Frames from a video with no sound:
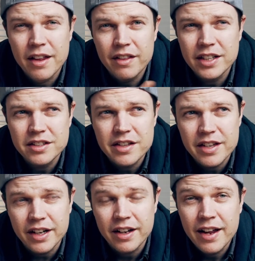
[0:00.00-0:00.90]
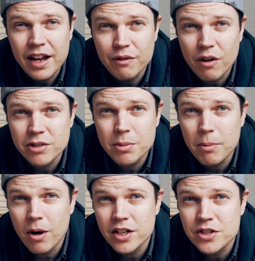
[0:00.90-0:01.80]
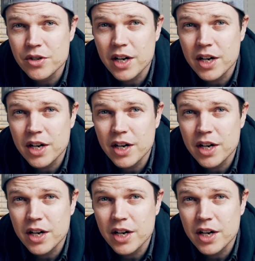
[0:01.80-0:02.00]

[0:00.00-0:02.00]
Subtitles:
That's the thing. If Osmo Pocket 2